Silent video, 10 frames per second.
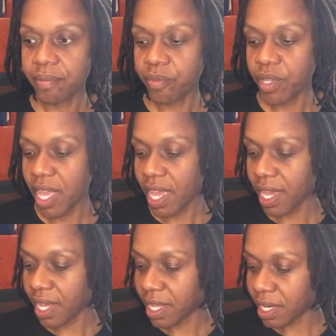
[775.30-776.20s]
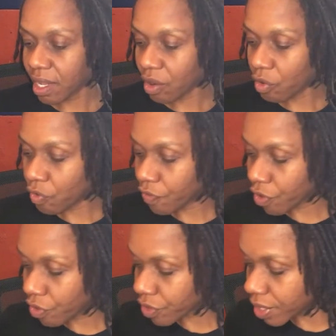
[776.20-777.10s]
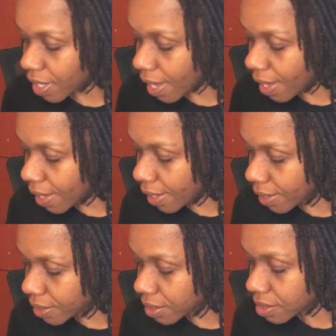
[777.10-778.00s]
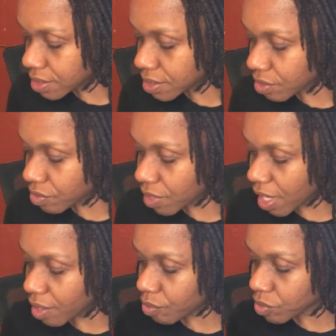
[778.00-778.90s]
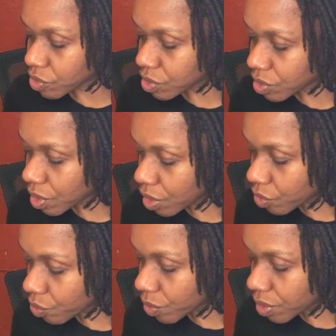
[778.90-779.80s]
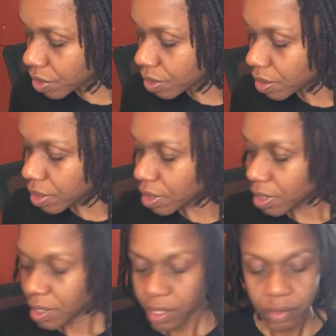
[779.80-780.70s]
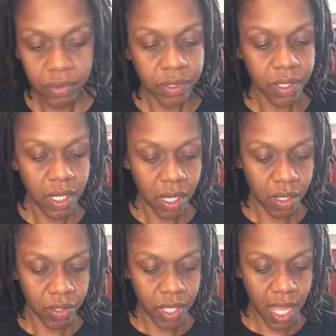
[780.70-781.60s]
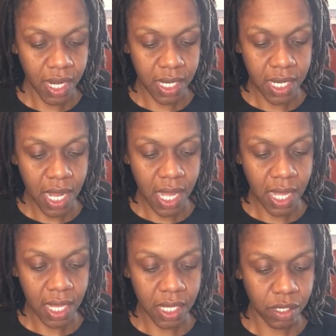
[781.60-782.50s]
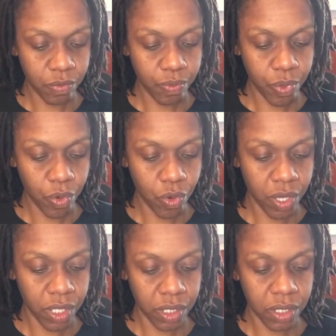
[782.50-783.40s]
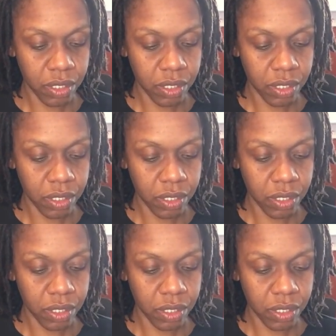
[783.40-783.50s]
We had over 9. So that was another one. We'll call that 9.1.